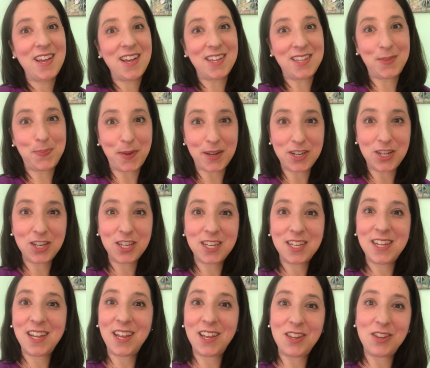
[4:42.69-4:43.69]

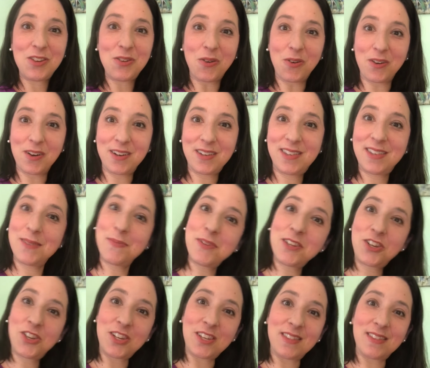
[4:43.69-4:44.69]
especially in your
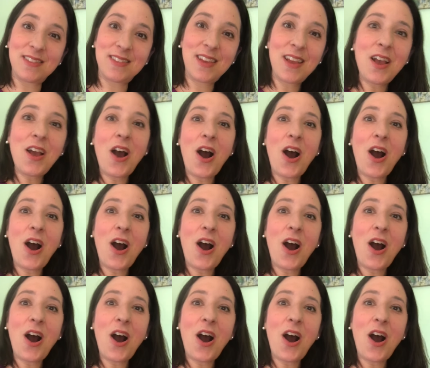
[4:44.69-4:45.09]
submissions.